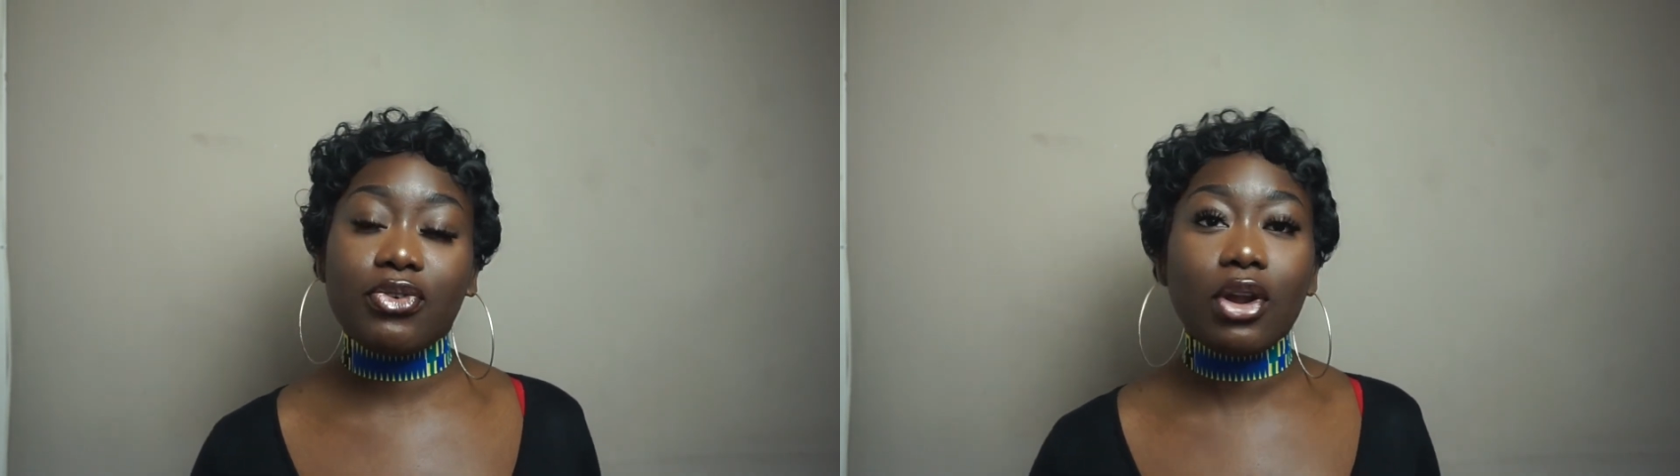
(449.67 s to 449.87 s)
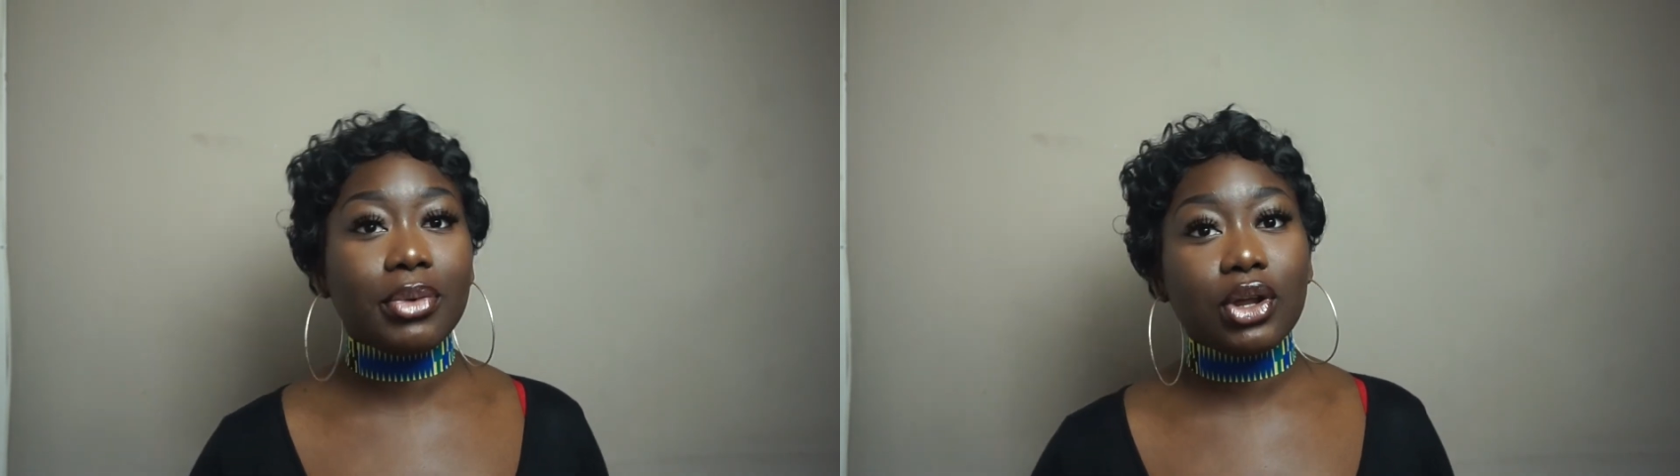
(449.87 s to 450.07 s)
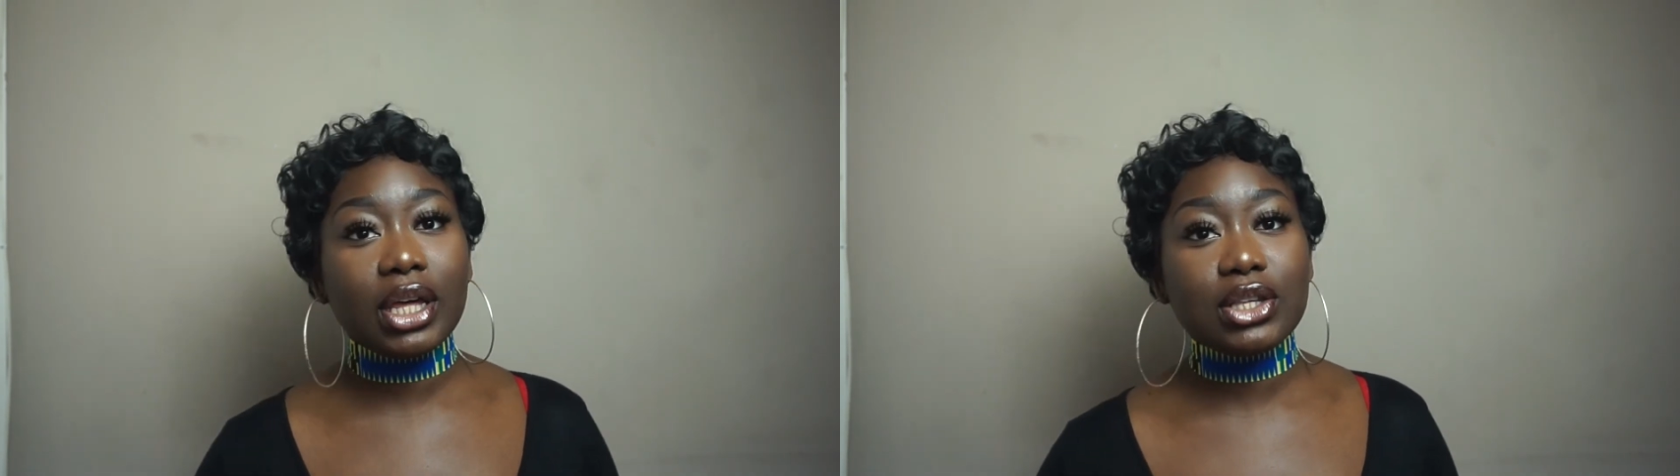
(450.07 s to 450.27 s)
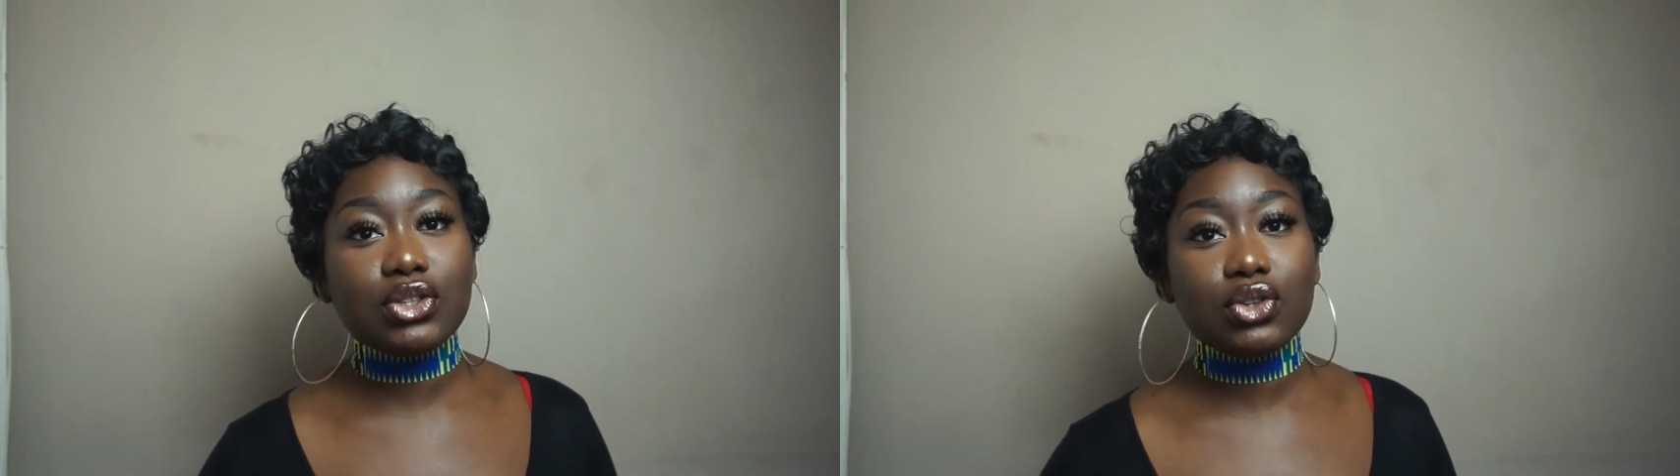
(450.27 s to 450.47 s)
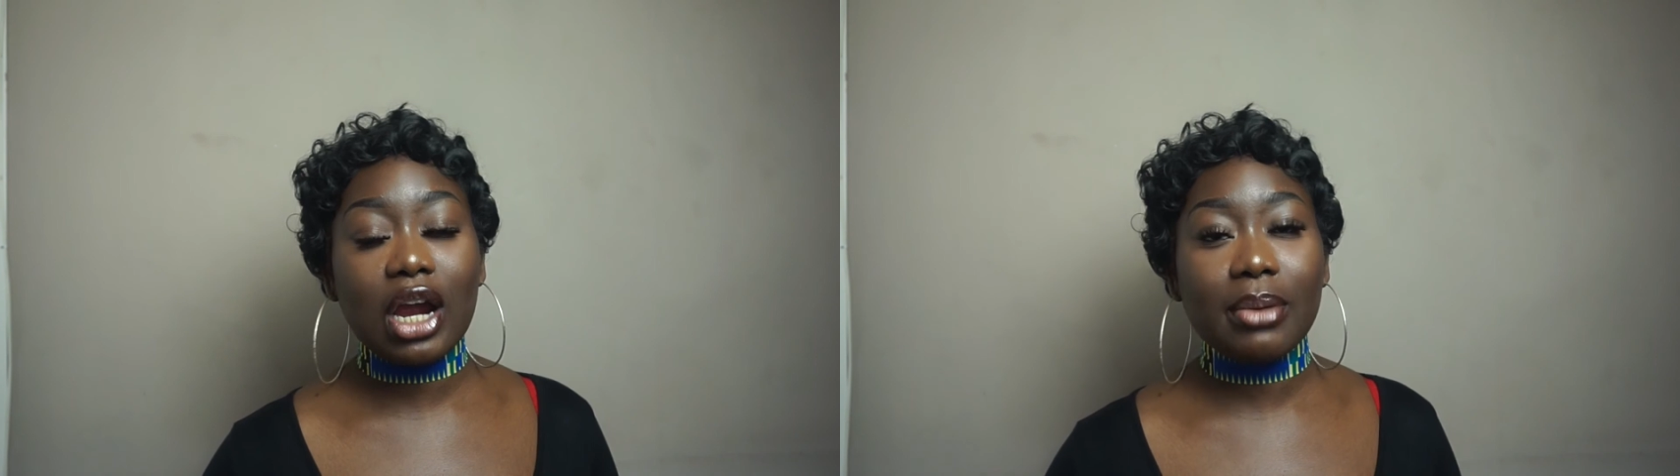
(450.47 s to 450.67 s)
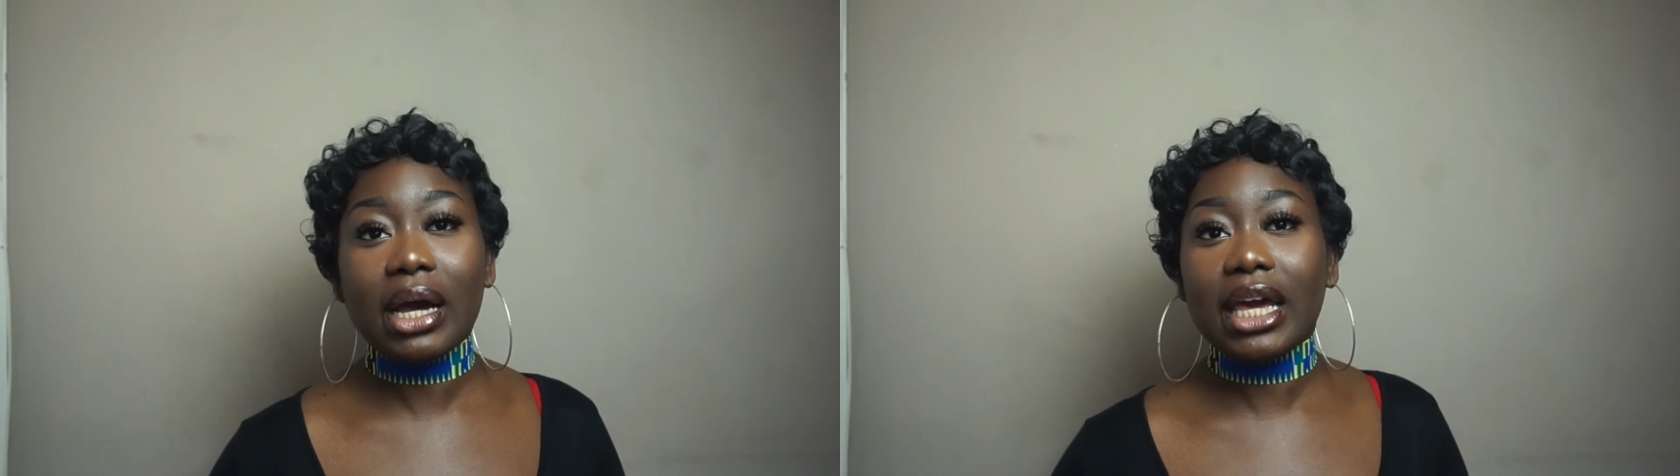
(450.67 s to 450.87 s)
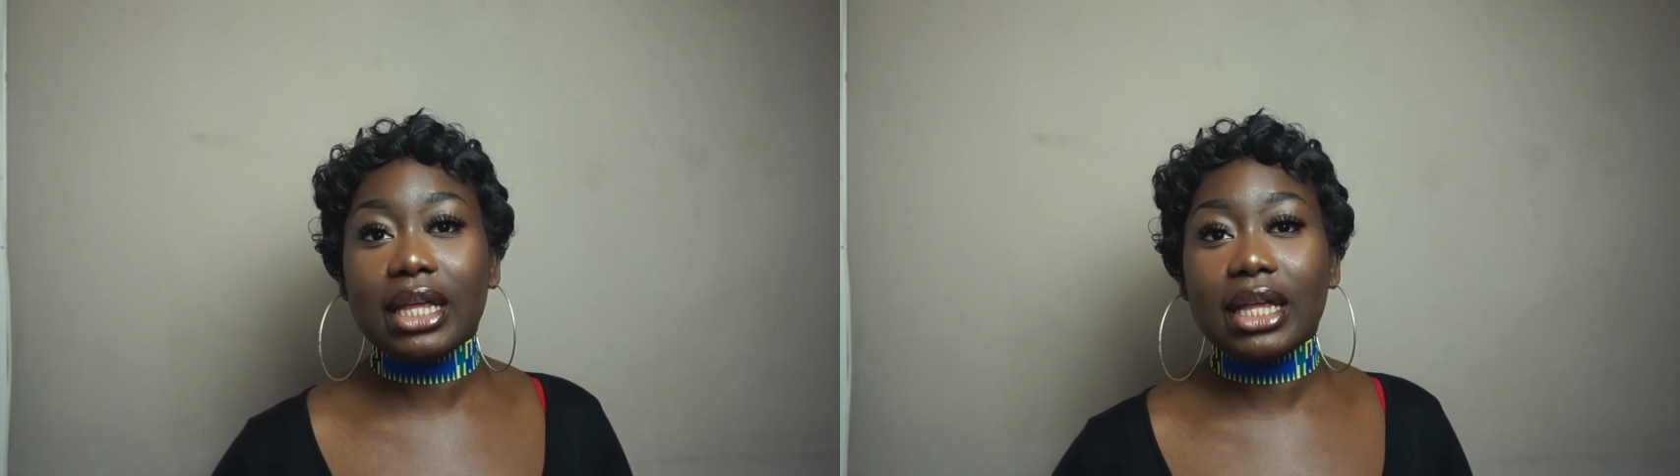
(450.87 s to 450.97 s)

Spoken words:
follow me on Instagram at